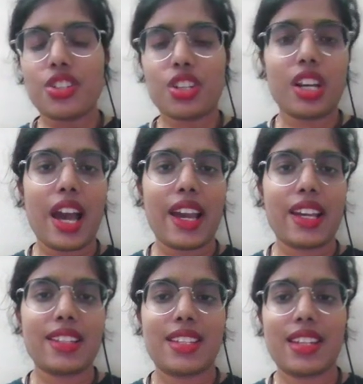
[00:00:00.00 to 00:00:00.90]
So
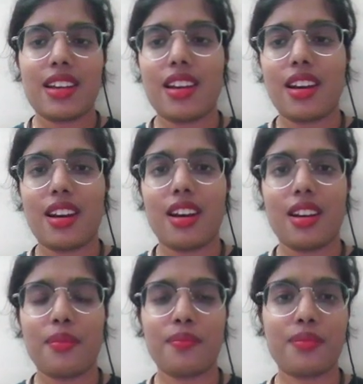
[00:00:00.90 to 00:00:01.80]
guys,
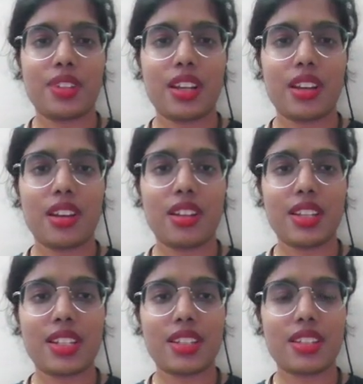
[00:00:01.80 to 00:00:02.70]
uh,
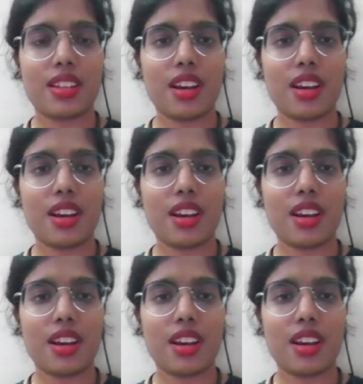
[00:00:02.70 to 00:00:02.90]
this